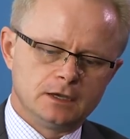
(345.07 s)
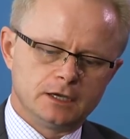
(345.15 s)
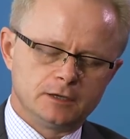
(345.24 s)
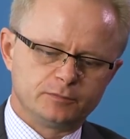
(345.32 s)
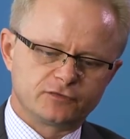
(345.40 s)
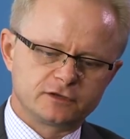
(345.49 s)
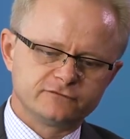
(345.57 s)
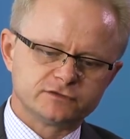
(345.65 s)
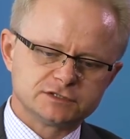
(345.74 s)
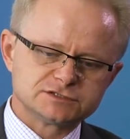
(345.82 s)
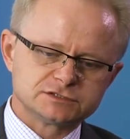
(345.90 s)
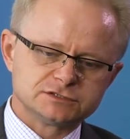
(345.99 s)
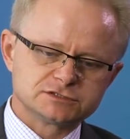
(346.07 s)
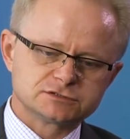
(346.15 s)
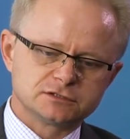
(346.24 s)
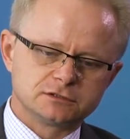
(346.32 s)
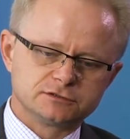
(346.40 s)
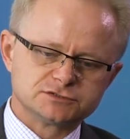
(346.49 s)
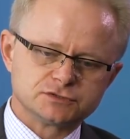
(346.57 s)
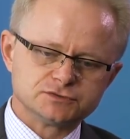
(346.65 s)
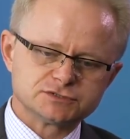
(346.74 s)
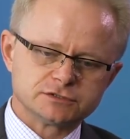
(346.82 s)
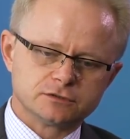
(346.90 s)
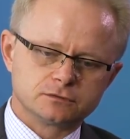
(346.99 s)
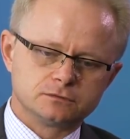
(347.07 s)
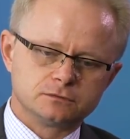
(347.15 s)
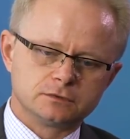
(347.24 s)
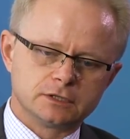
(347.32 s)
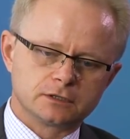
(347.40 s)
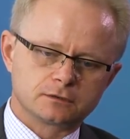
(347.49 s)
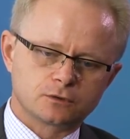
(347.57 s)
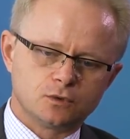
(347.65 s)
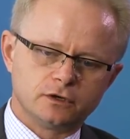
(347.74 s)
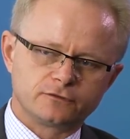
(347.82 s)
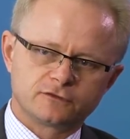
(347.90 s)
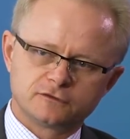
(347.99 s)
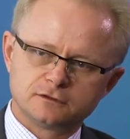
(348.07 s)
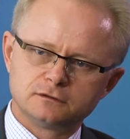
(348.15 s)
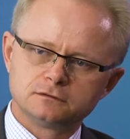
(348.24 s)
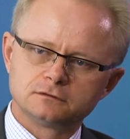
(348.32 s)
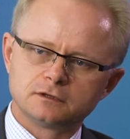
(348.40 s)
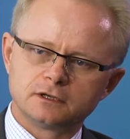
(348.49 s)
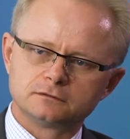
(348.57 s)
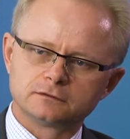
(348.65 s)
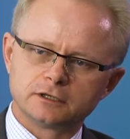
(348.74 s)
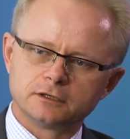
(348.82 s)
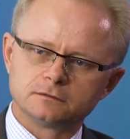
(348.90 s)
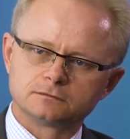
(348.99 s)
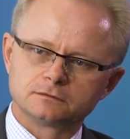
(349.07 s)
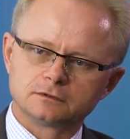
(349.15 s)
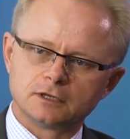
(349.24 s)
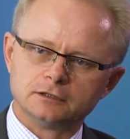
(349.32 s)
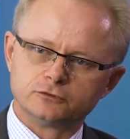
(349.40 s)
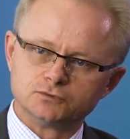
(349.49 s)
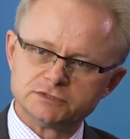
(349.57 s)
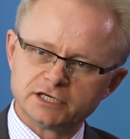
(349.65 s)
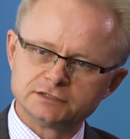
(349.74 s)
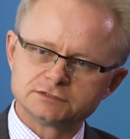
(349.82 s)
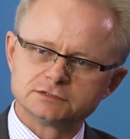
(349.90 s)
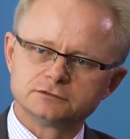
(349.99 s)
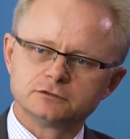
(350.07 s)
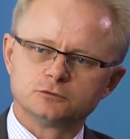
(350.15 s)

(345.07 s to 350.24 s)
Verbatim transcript: Uh, but the evidence in Australia is also uh, quite thin and, and a, a, little dated.